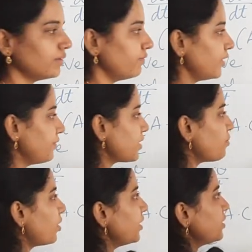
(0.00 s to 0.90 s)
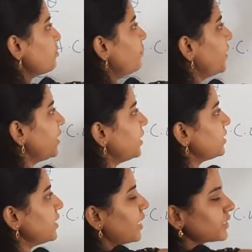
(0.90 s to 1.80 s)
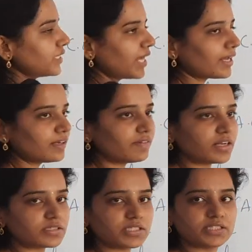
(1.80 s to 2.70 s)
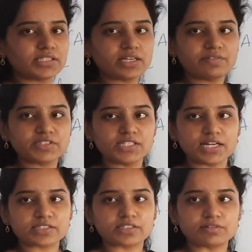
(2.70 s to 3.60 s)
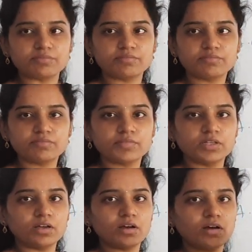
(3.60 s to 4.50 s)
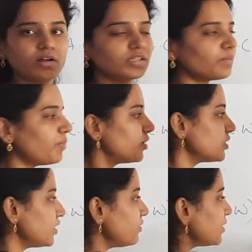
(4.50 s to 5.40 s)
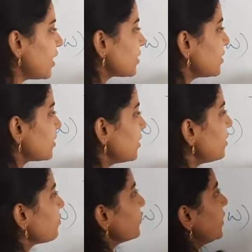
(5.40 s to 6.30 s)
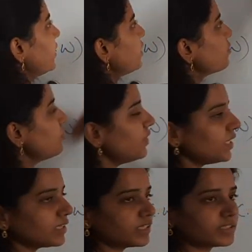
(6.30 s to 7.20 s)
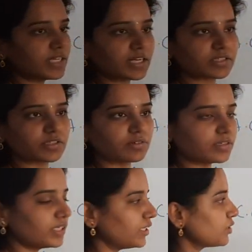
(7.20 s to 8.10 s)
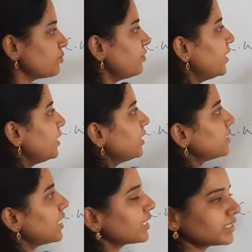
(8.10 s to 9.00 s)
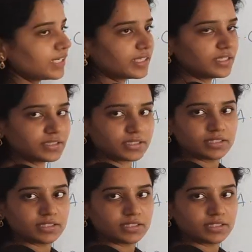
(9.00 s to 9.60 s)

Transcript: Whenever the body is moving in this direction, angular velocity is there in which direction? Along the positive z axis, na? It is moving in this direction only. It is moving in this direction like this.